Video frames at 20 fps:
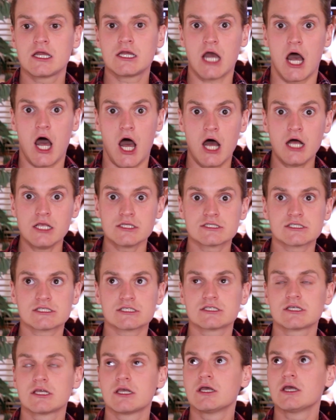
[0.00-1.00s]

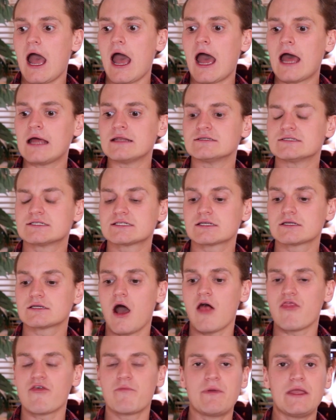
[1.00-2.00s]
cuts and
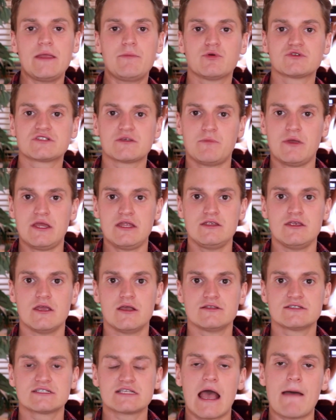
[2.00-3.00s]
other people's
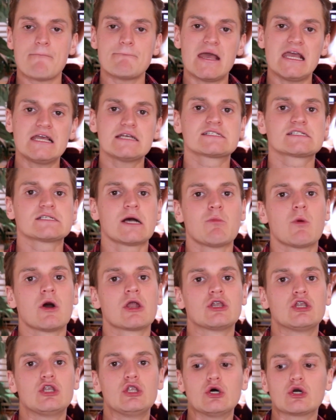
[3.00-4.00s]
opinions and make
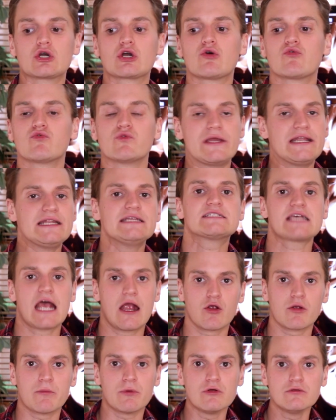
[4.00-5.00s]
someone look really
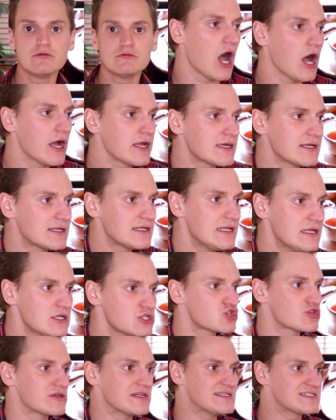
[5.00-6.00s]
terrible. I could
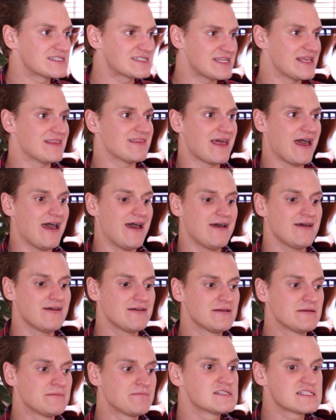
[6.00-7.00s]
literally sit there,
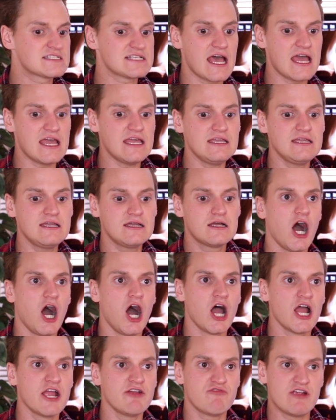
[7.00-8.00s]
say,
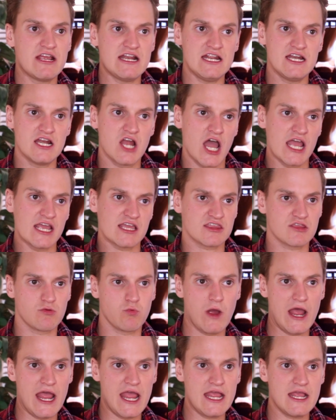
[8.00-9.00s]
I really like the
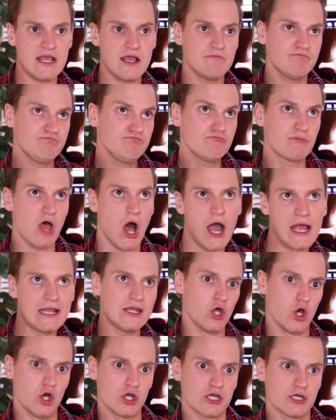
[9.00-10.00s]
way that I
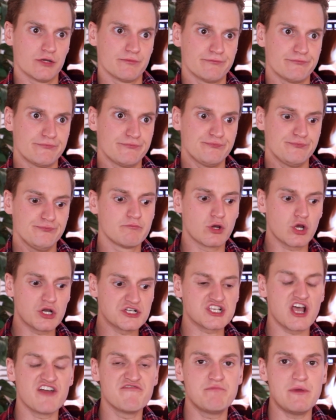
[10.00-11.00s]
look
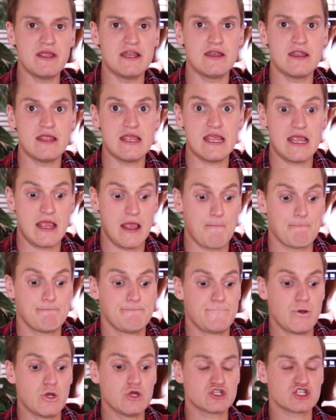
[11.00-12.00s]
because I've been
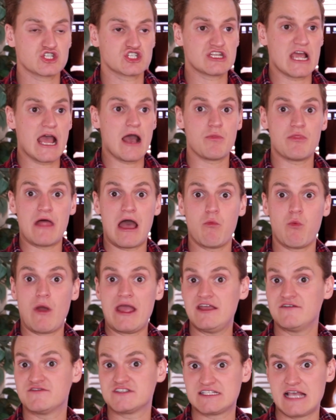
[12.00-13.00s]
pushed down that
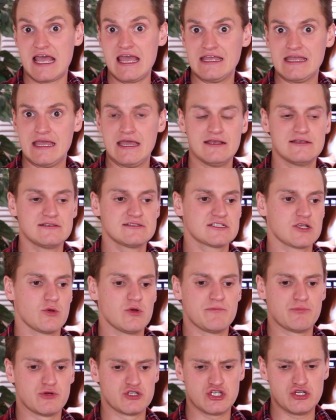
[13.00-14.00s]
way of saying it. So
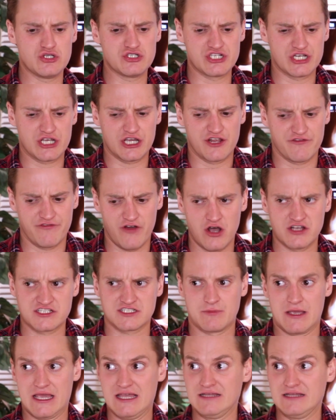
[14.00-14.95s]
a producer could have asked